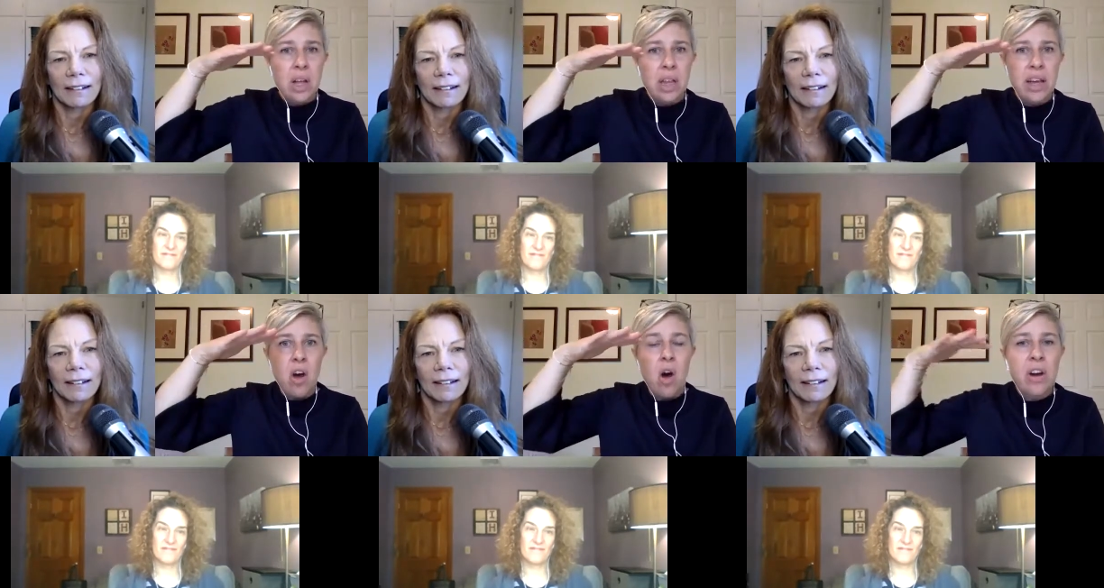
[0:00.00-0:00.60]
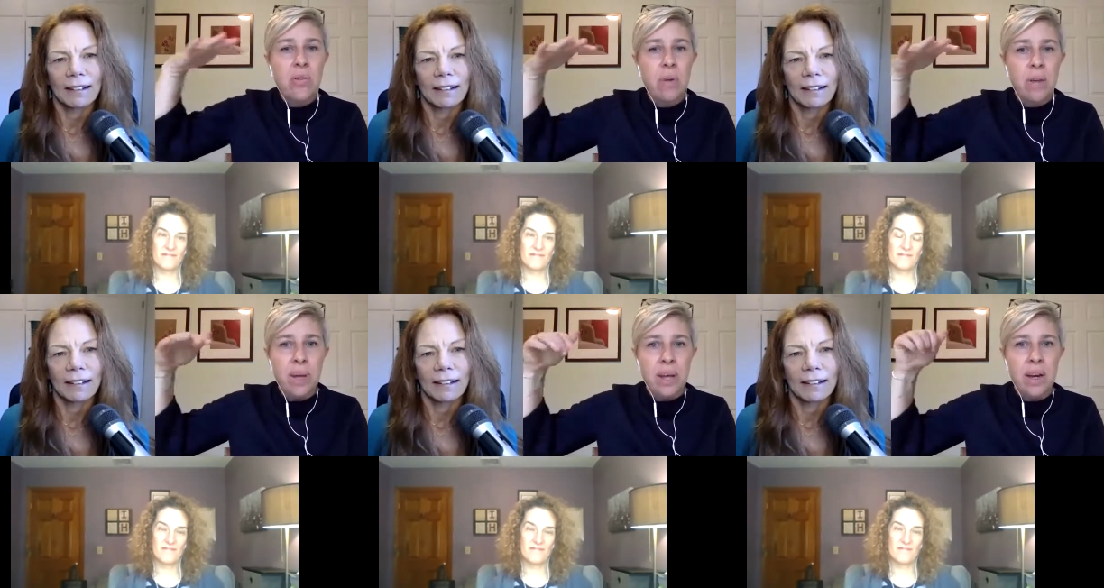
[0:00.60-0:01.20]
Speaker 1: like on a
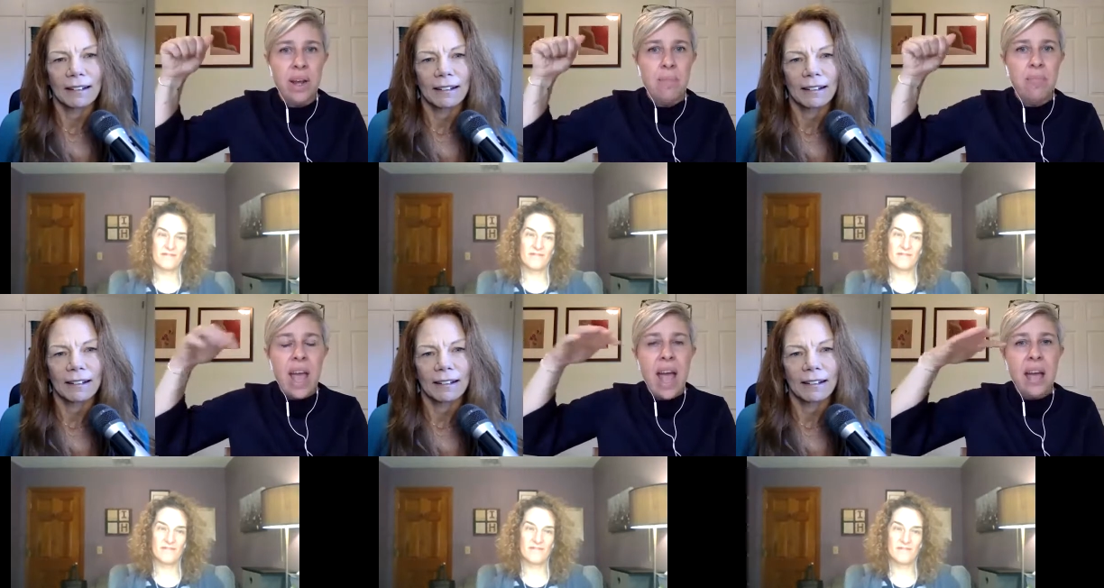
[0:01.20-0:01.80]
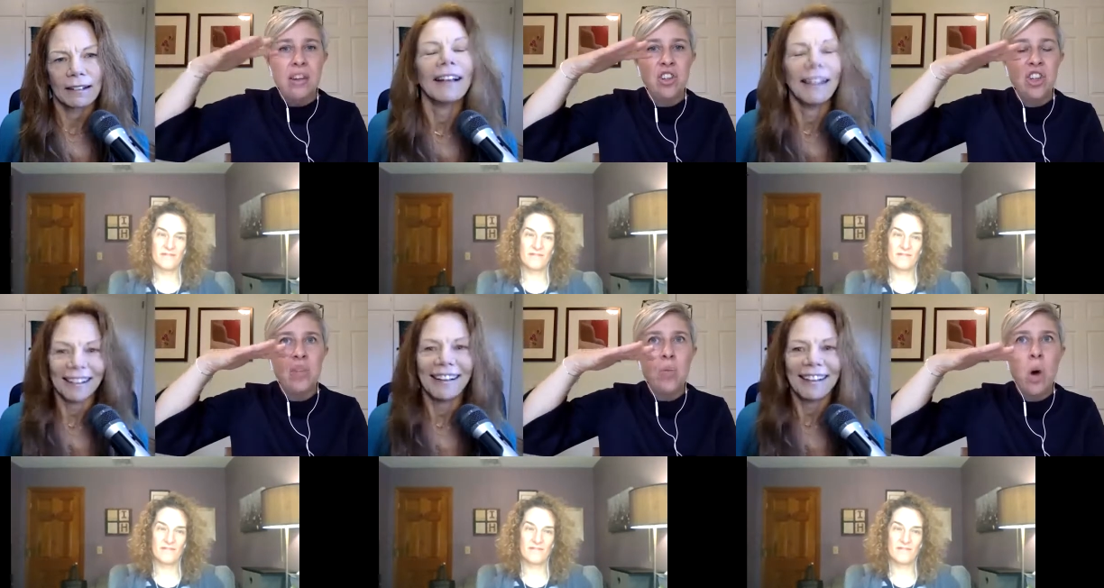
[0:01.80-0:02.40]
ribbon, and
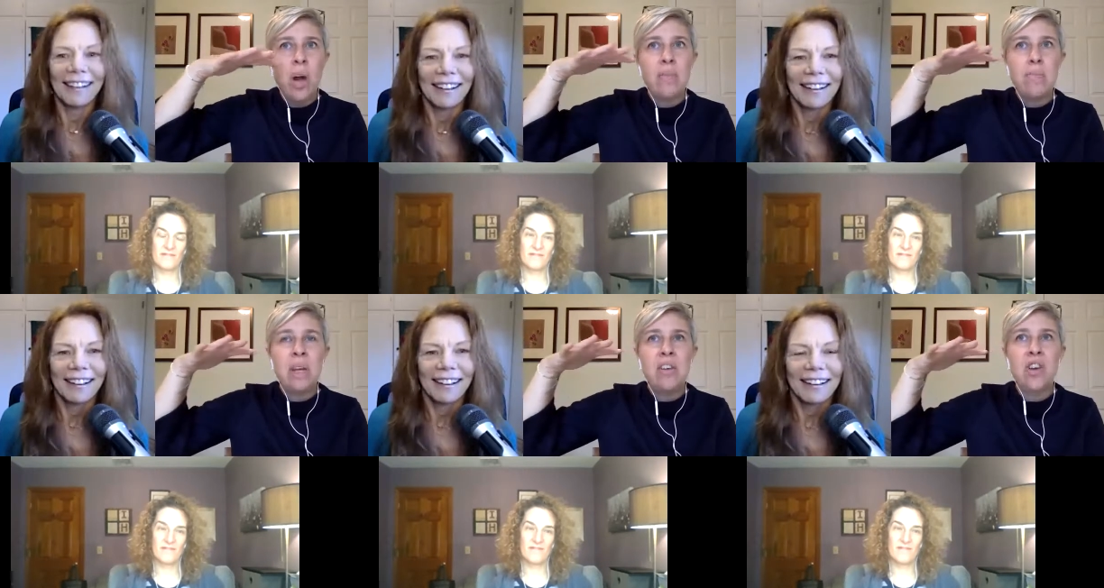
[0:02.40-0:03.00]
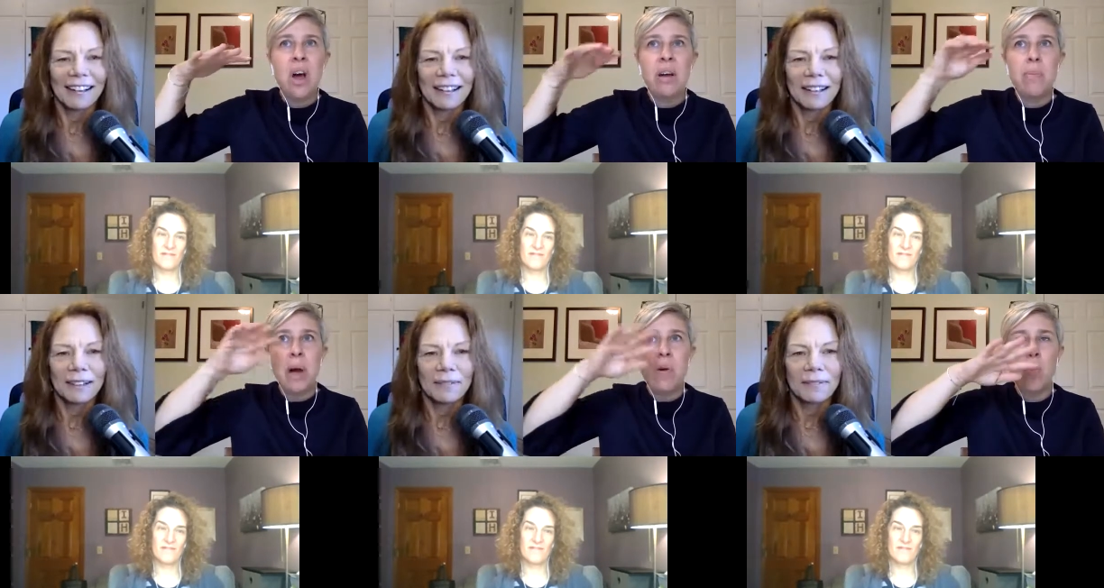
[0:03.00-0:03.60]
she wanted me to talk
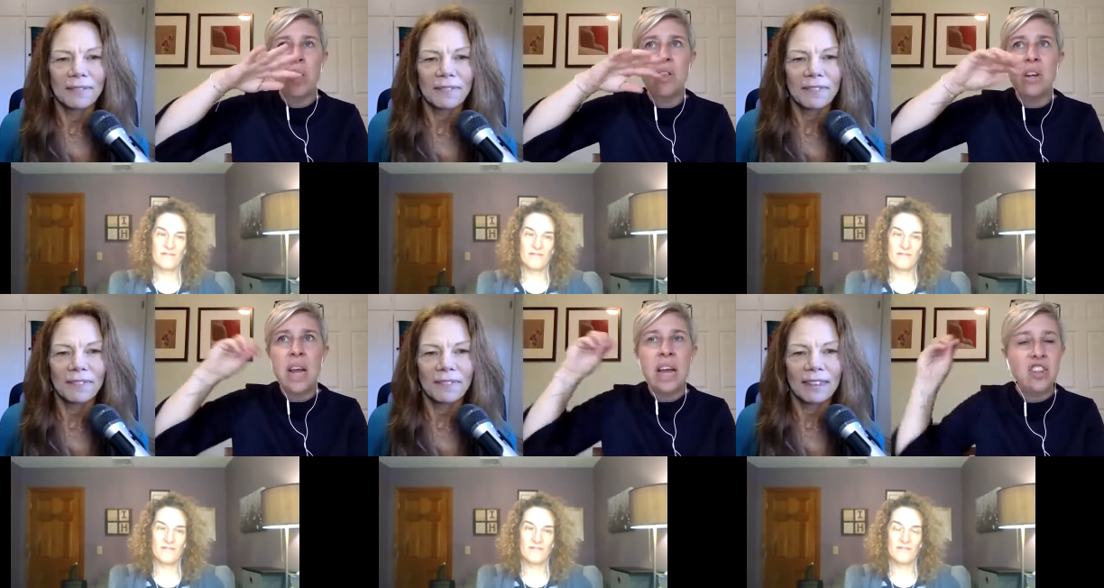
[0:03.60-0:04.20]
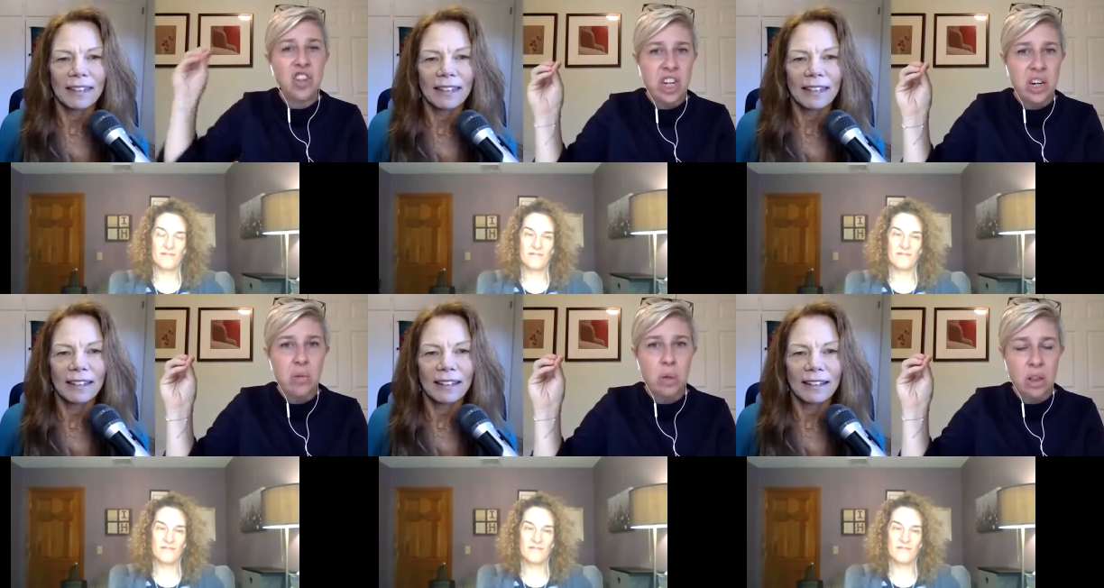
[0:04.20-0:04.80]
about what the next
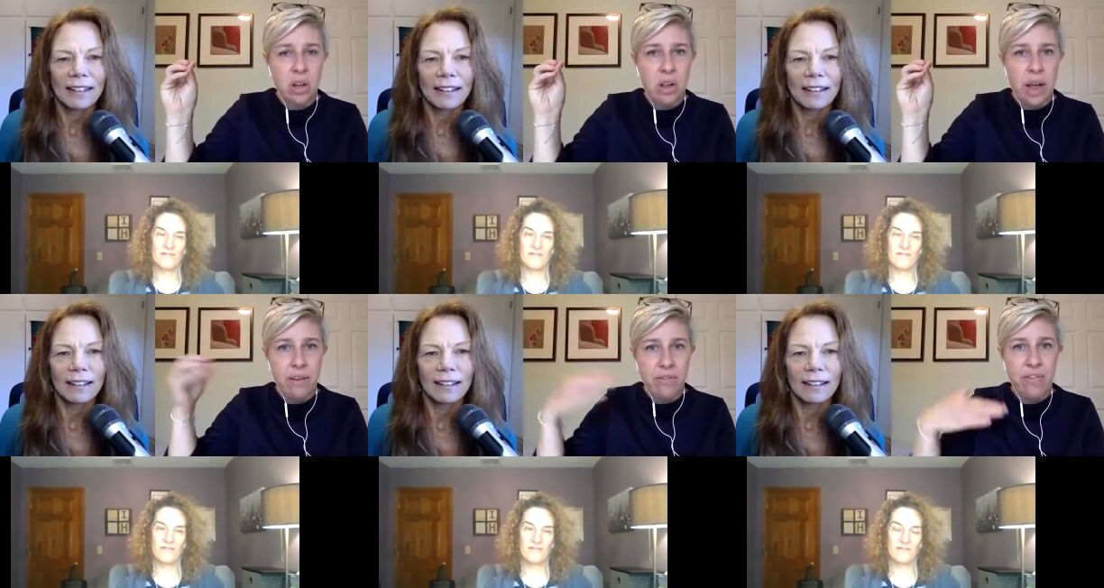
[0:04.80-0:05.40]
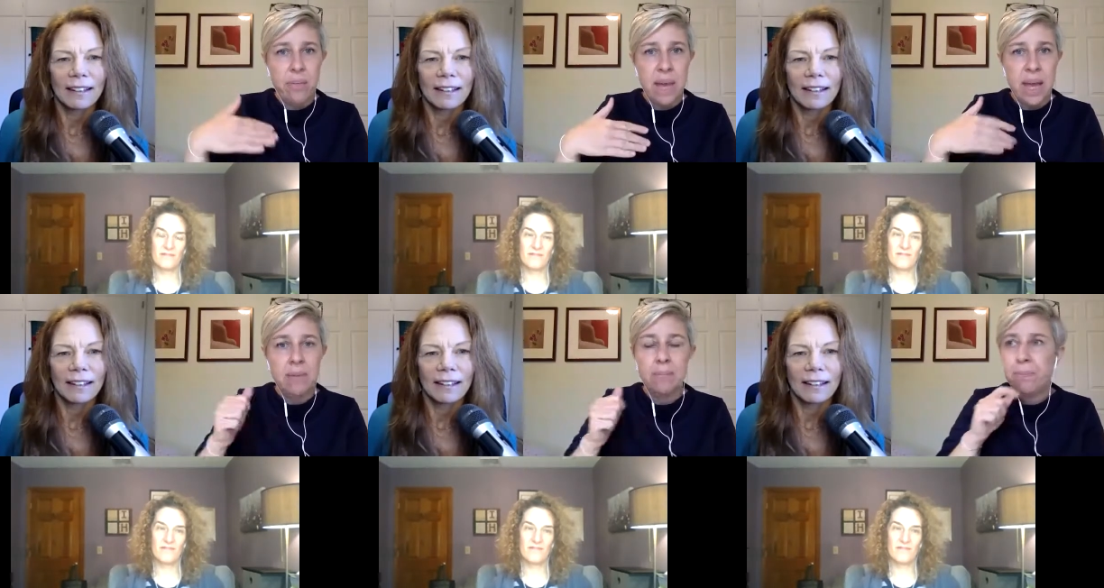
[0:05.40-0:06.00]
year would look like for me.